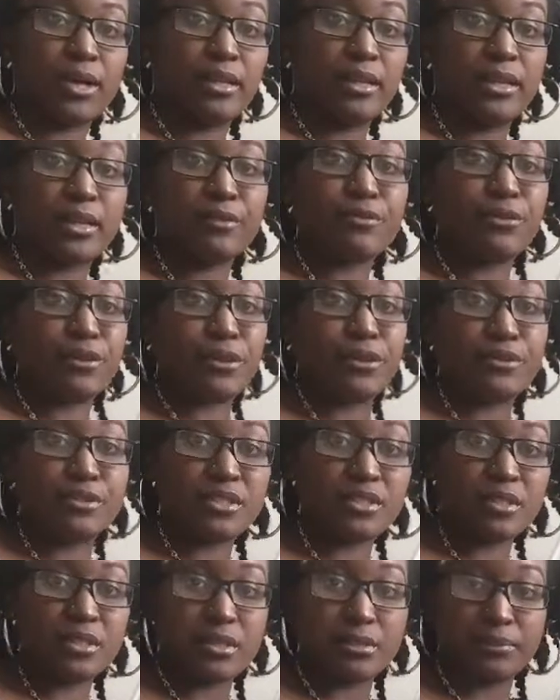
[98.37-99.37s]
link for you
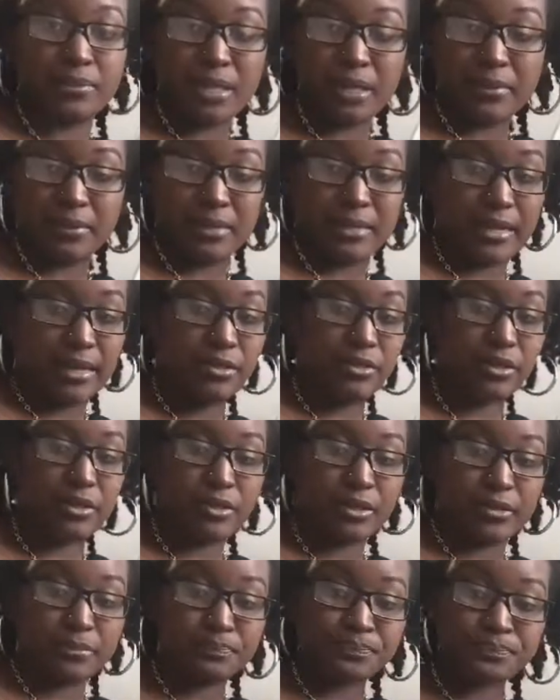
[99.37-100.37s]
to be able to download
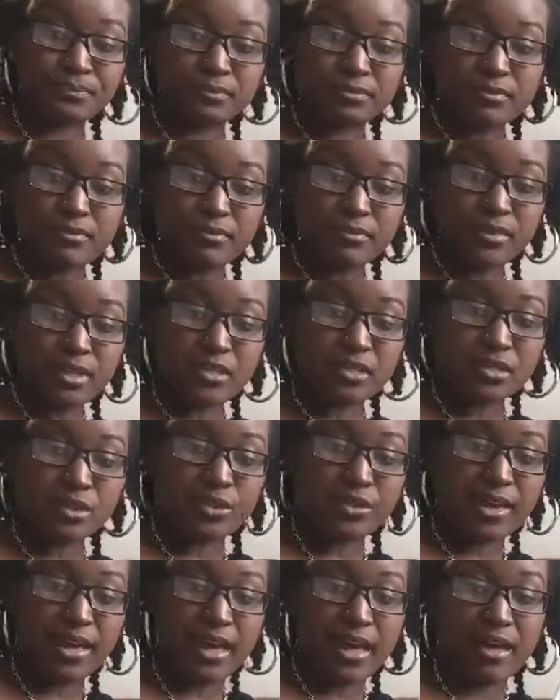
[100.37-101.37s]
it so
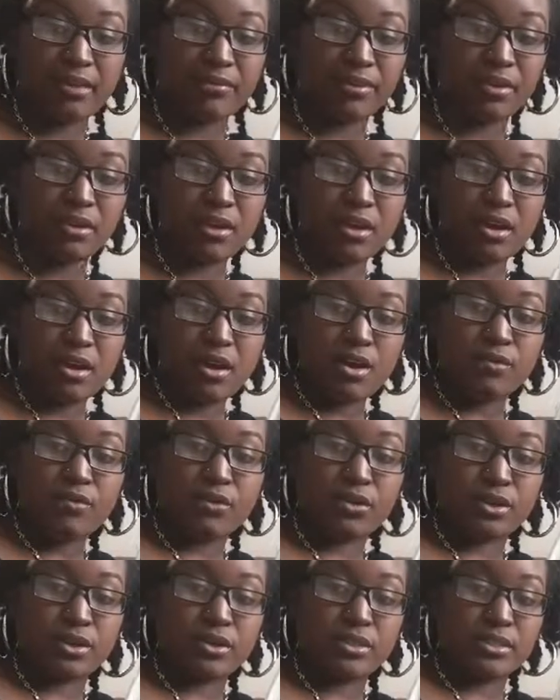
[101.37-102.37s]
you can have it
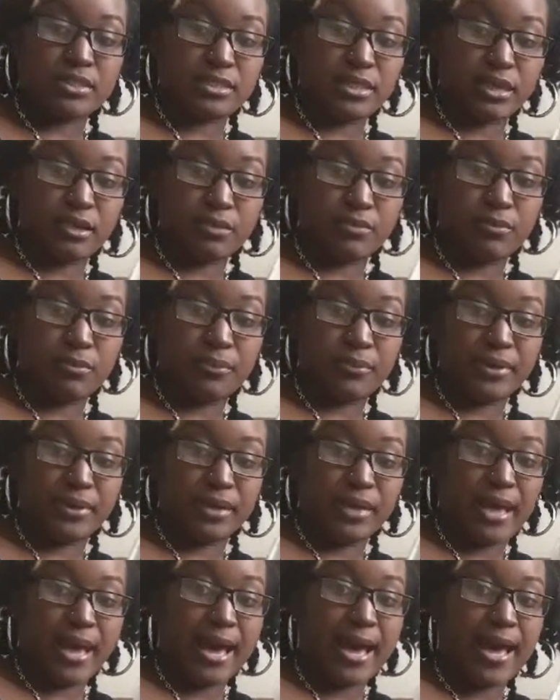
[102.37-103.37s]
for yourself.
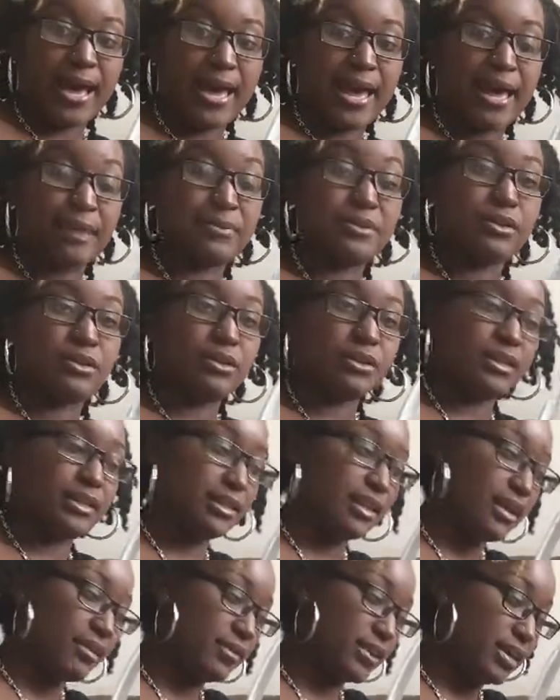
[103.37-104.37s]
But I absolutely
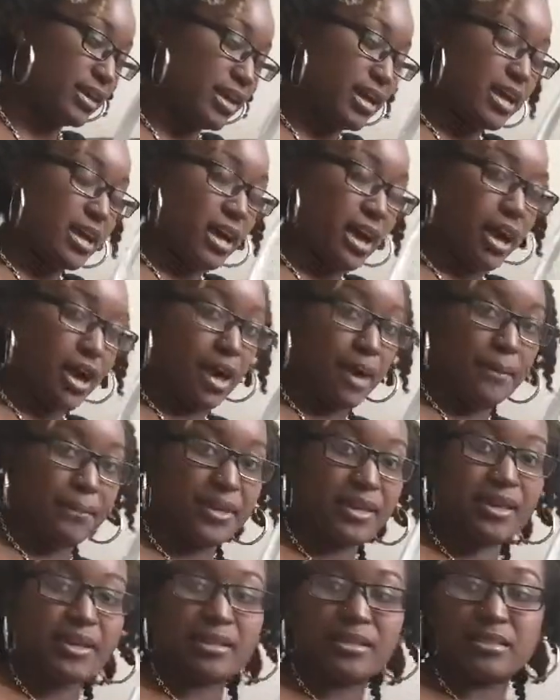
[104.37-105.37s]
love it.
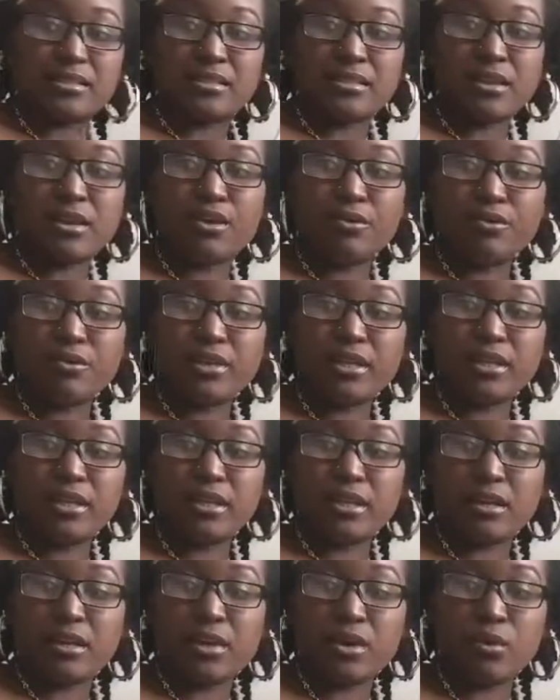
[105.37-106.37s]
Because
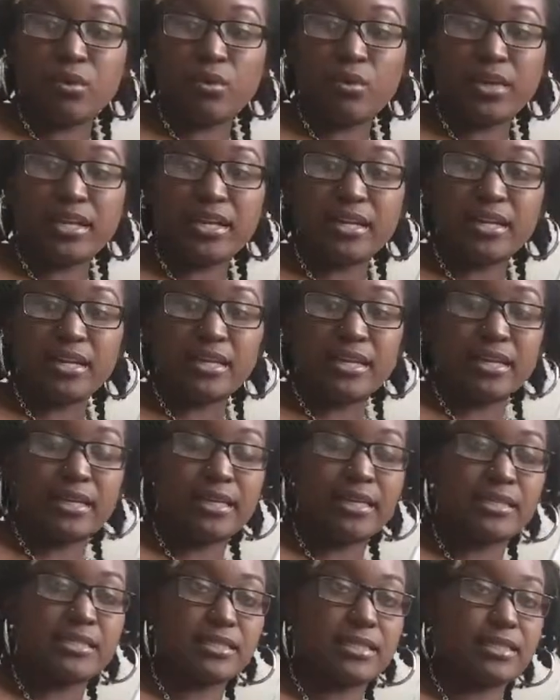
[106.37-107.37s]
really what it
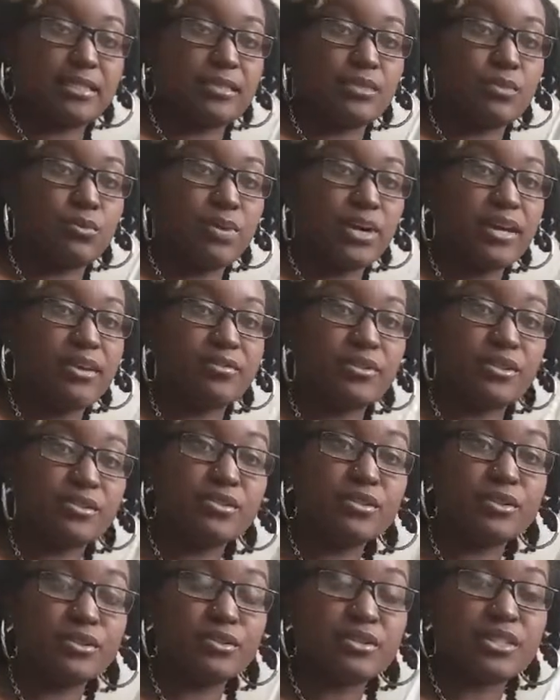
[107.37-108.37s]
is, it's a way of
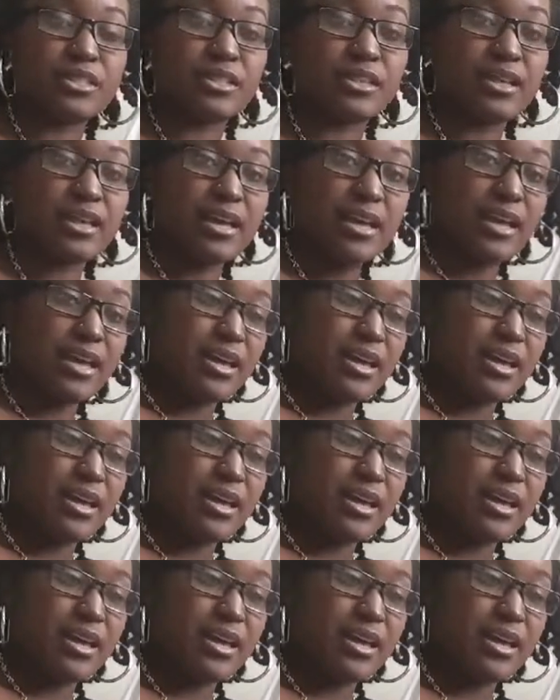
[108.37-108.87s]
introducing